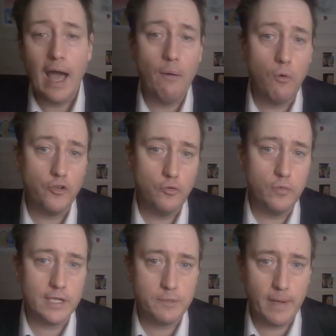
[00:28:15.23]
And what you
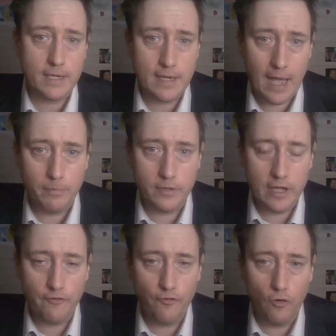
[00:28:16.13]
would expect to happen,
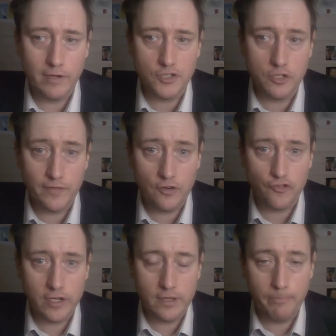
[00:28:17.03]
therefore, is that
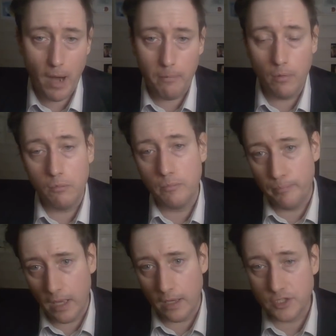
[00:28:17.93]
eventually the bubble would
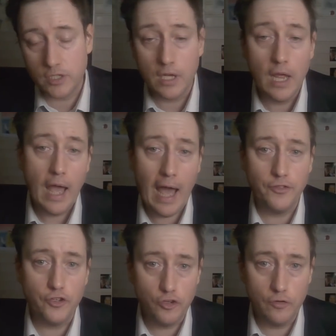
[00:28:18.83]
burst
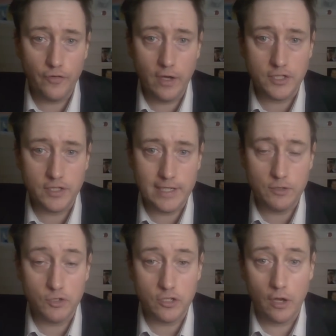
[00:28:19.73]
and that universities
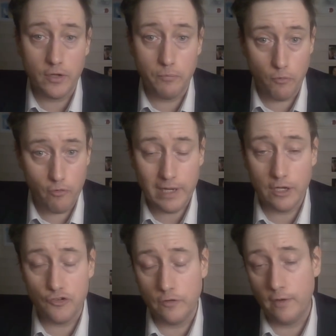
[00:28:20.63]
would start, or
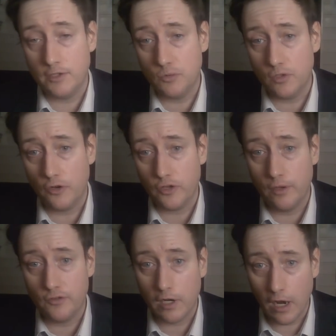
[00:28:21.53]
English universities would start to go
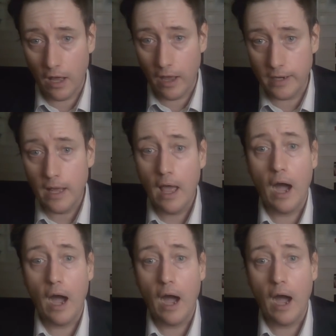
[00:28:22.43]
into decline.